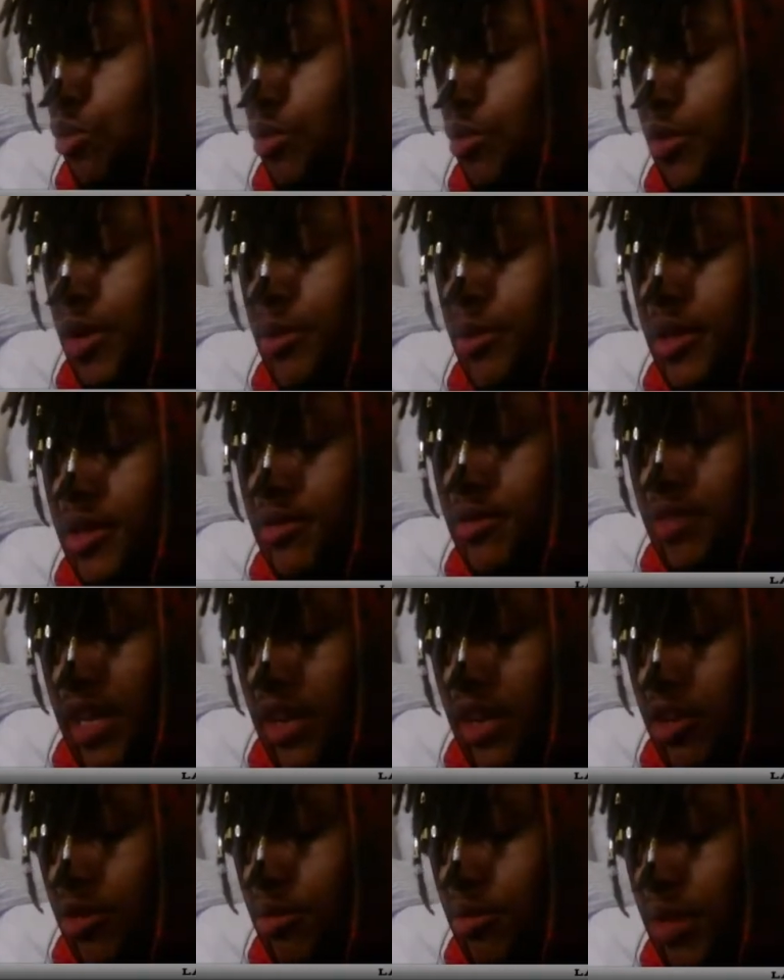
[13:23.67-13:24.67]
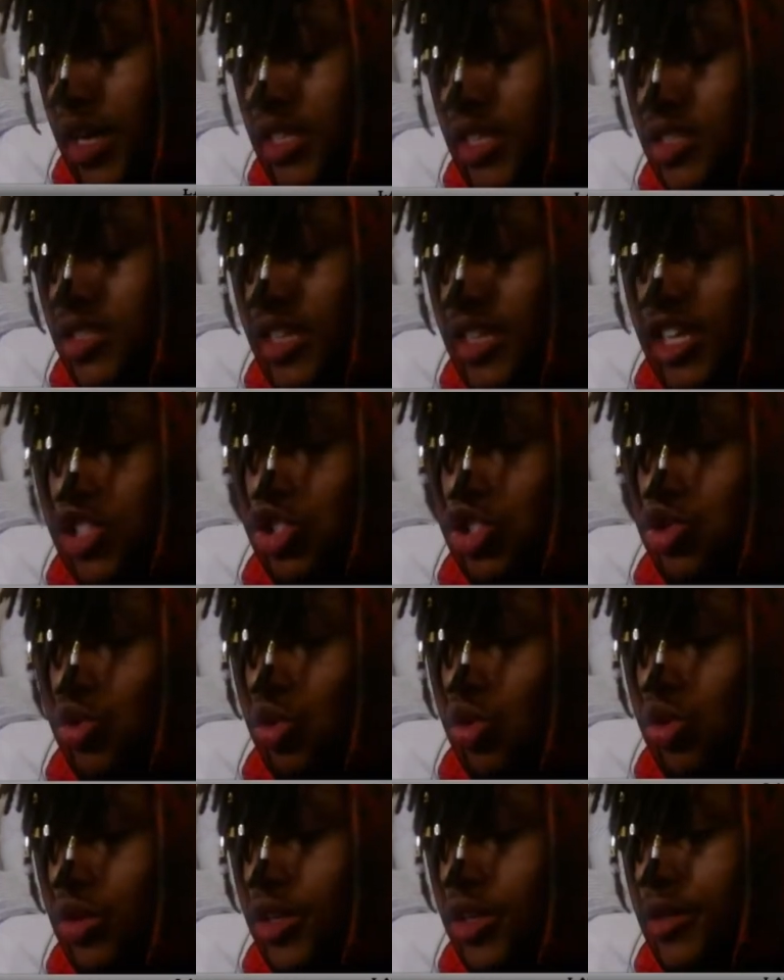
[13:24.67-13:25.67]
women that are
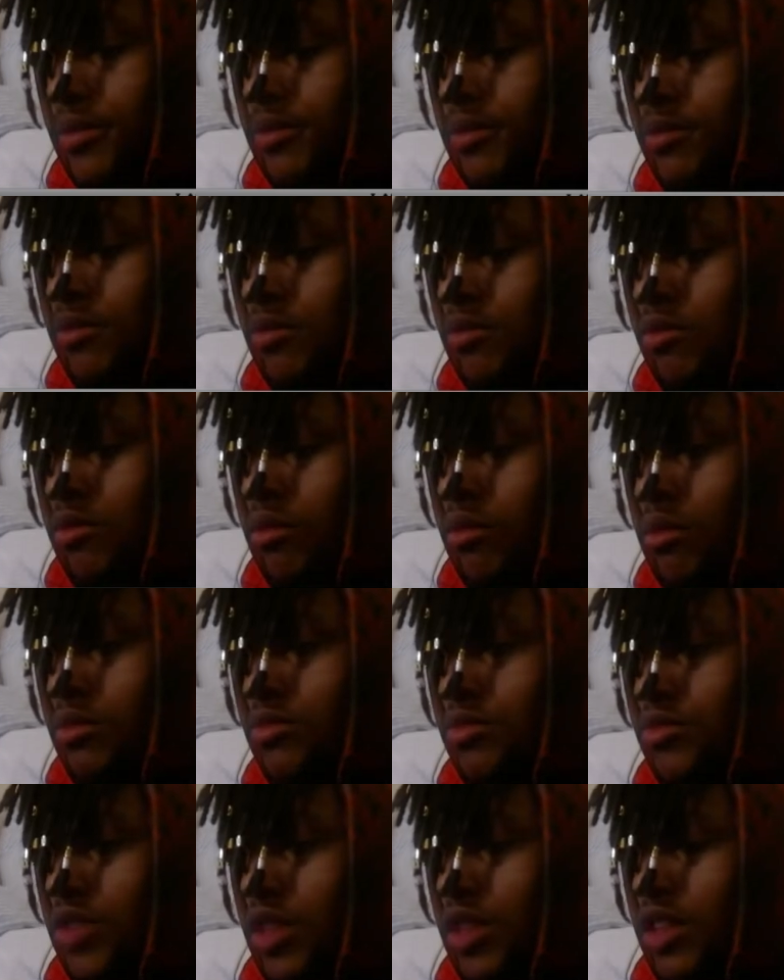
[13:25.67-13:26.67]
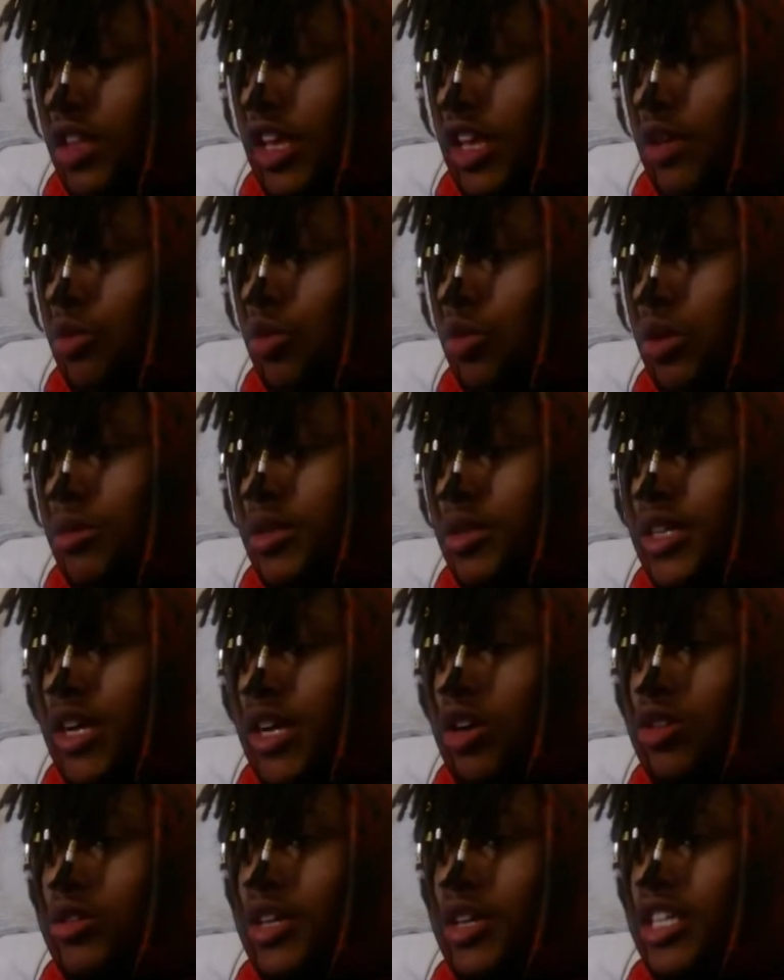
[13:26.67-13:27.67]
bisexual and women that
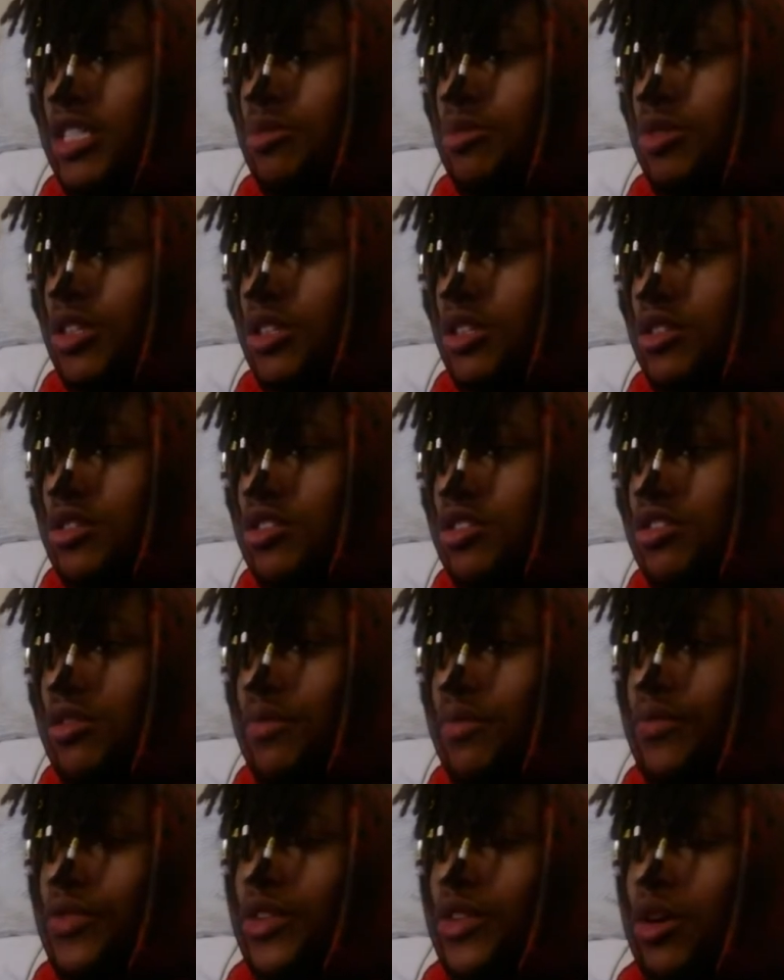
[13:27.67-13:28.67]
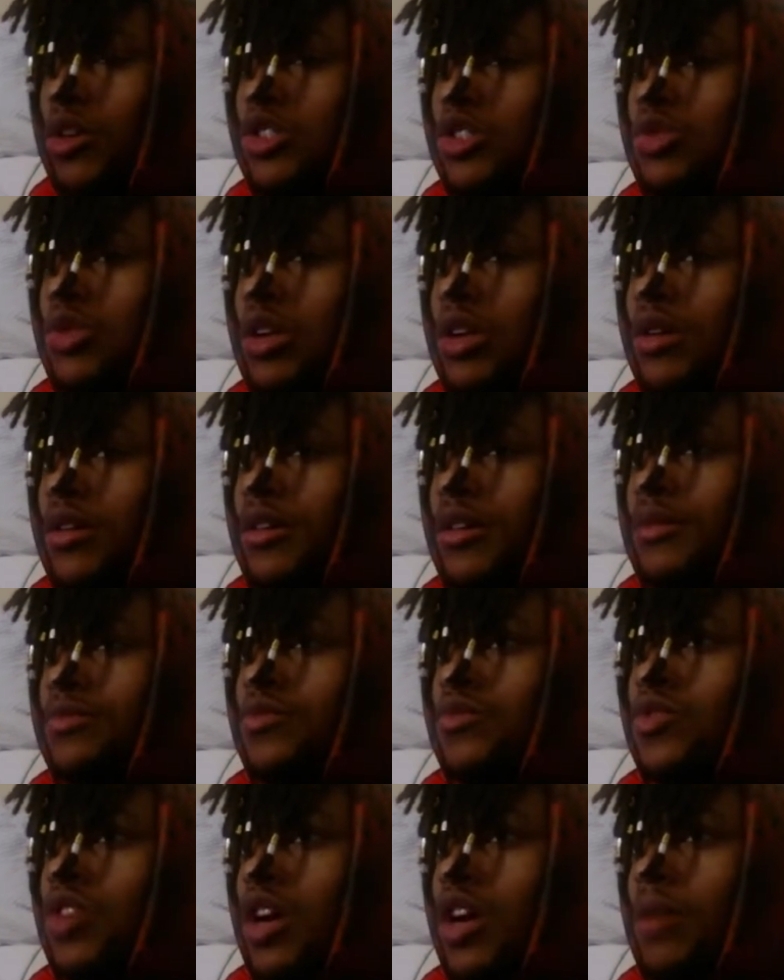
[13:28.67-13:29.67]
are lesbians. And I always want to
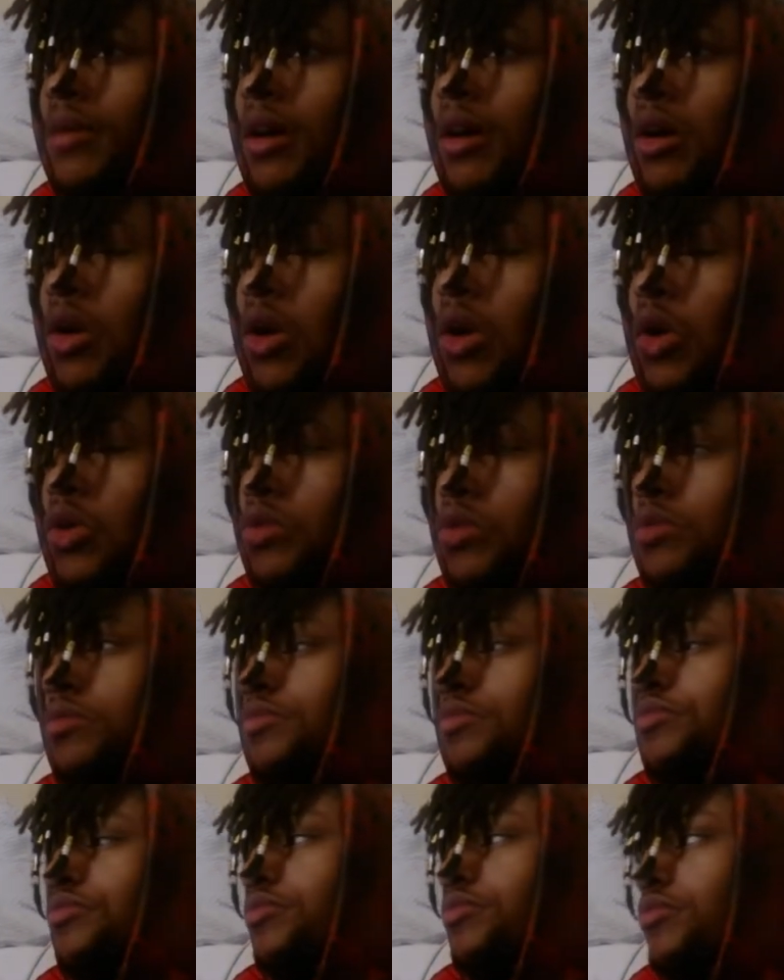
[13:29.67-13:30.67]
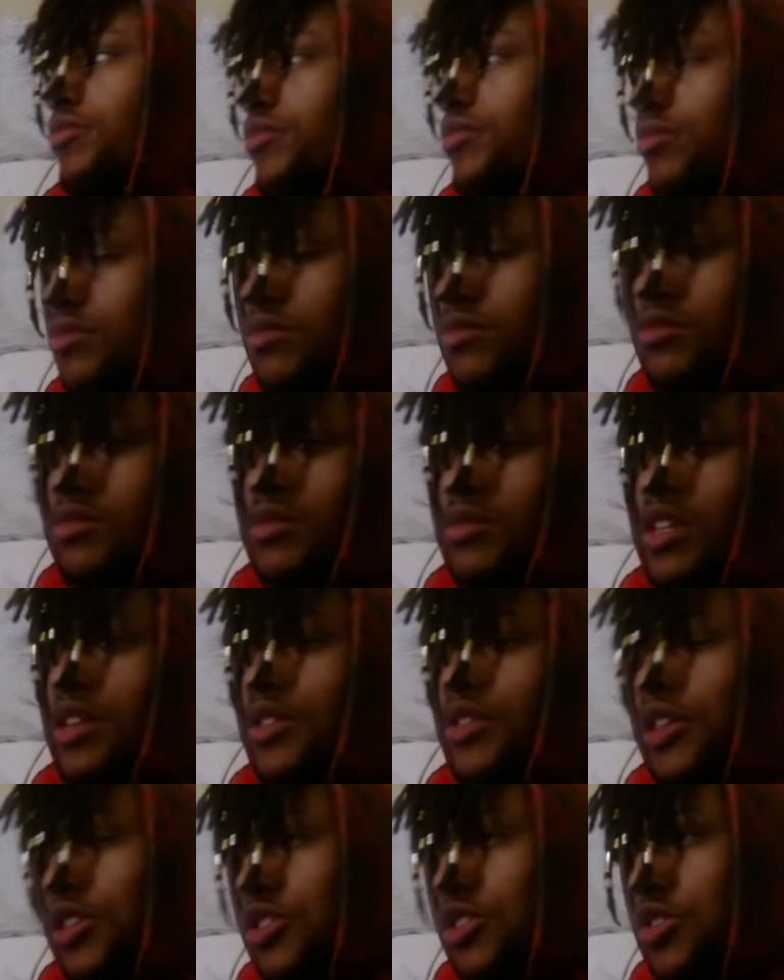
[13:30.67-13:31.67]
talk about, oh,
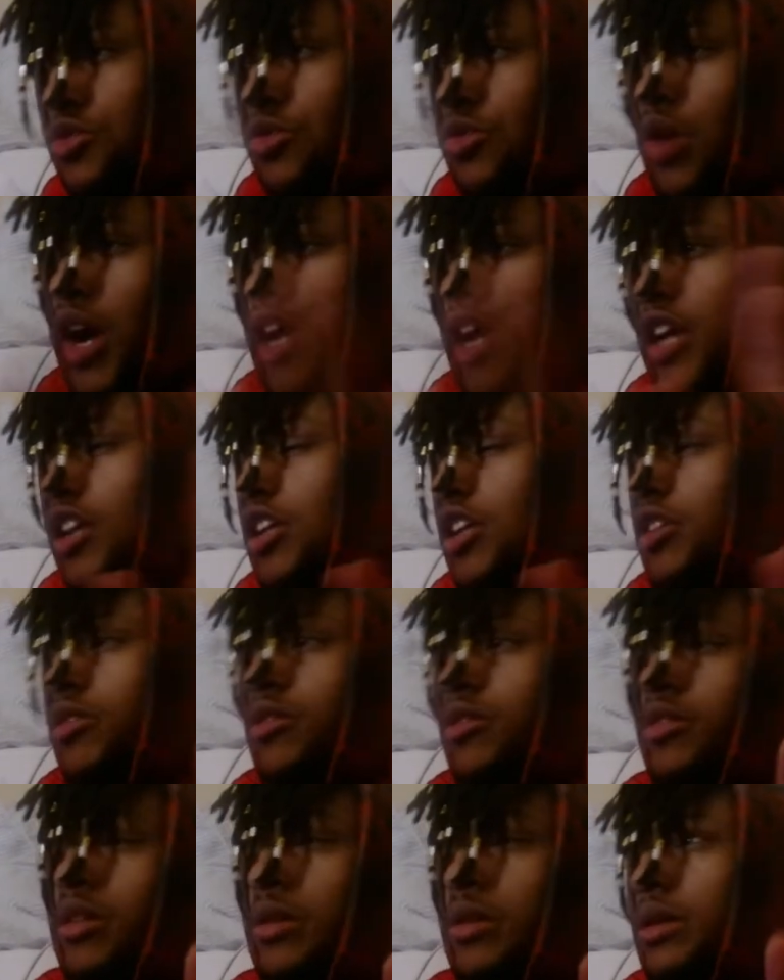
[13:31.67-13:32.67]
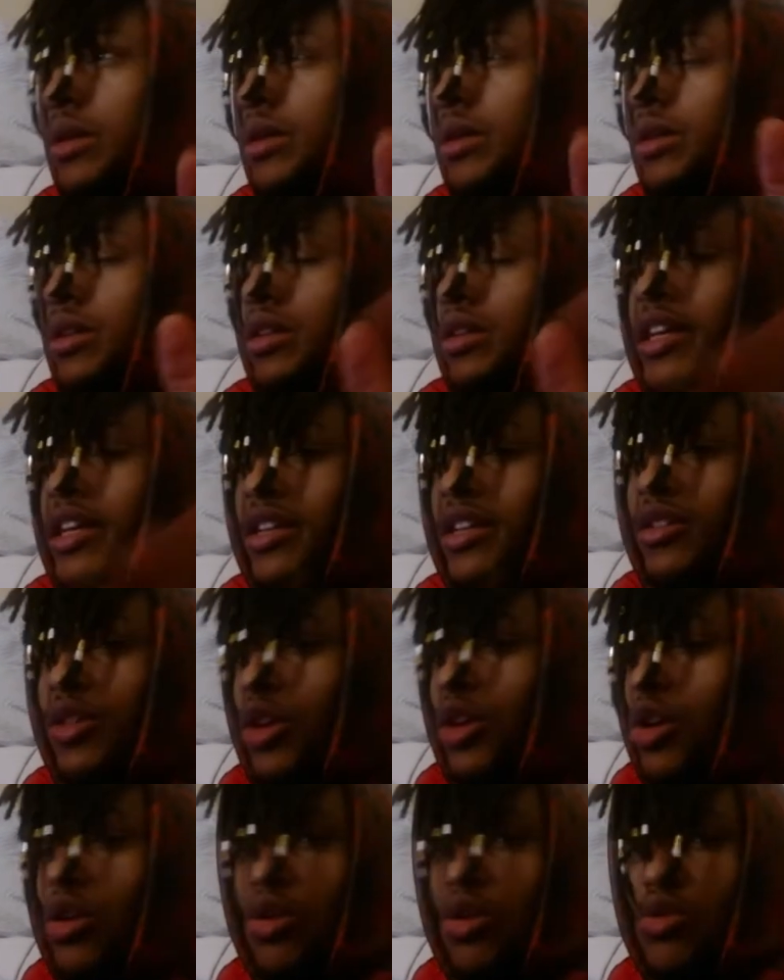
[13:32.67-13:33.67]
this is why, like,
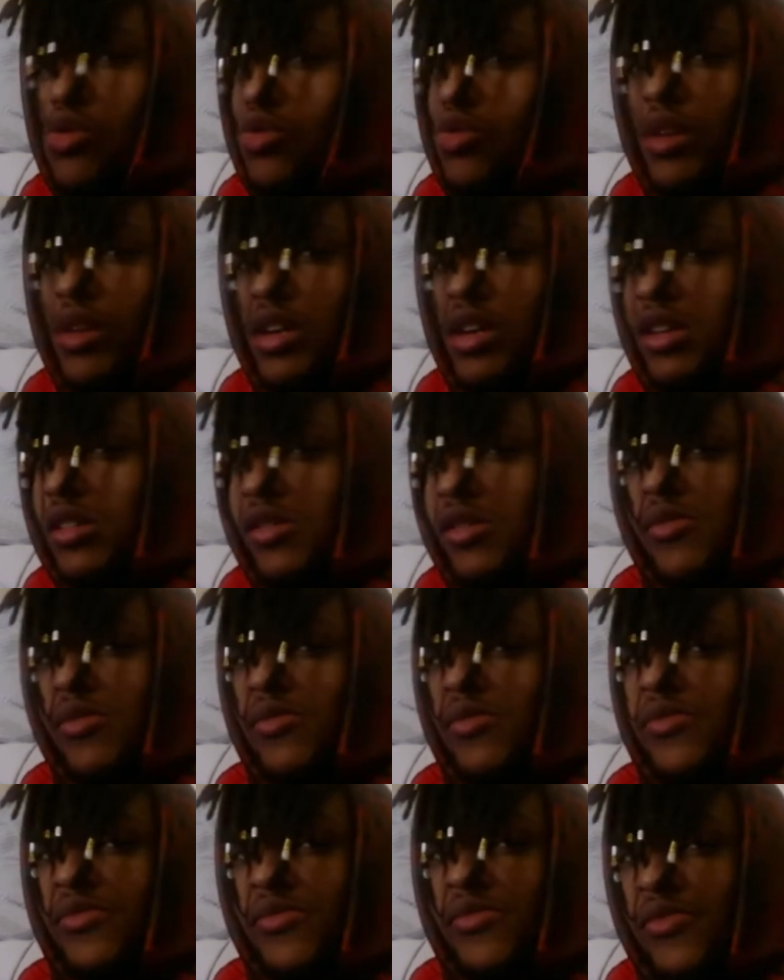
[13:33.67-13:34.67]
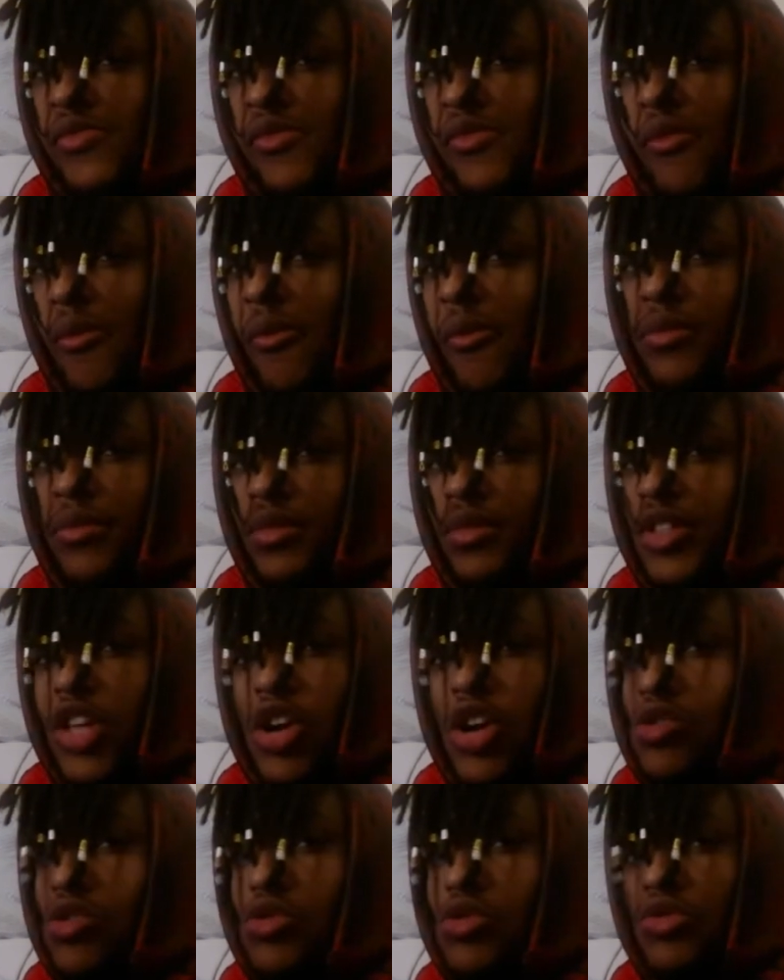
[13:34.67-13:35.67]
no, bro,
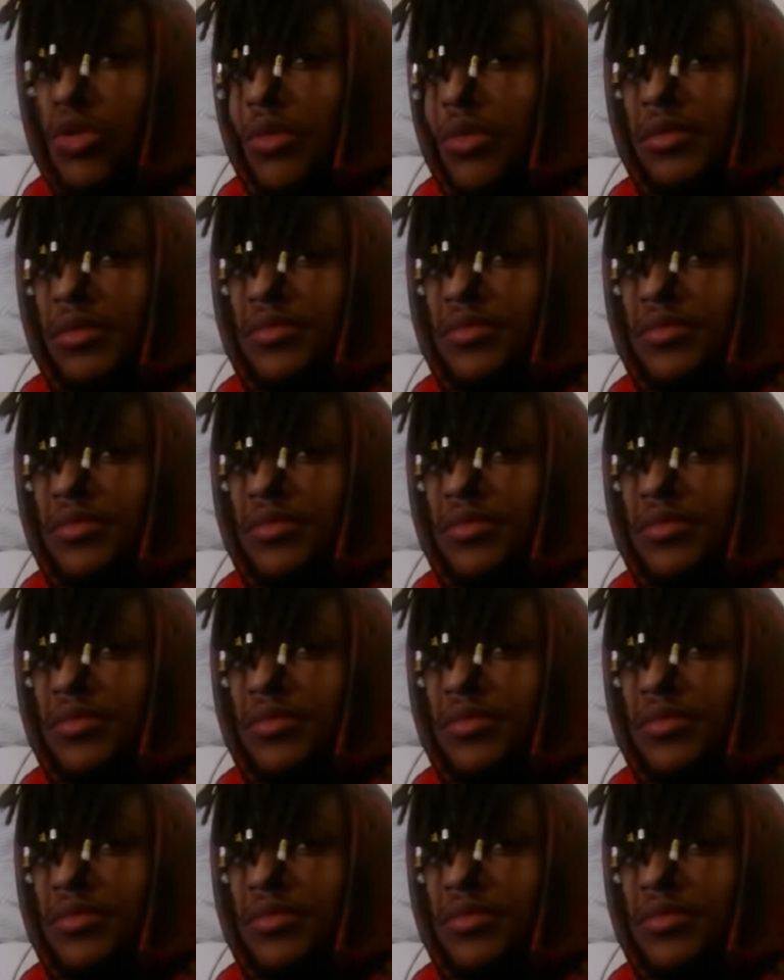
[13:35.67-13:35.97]
no.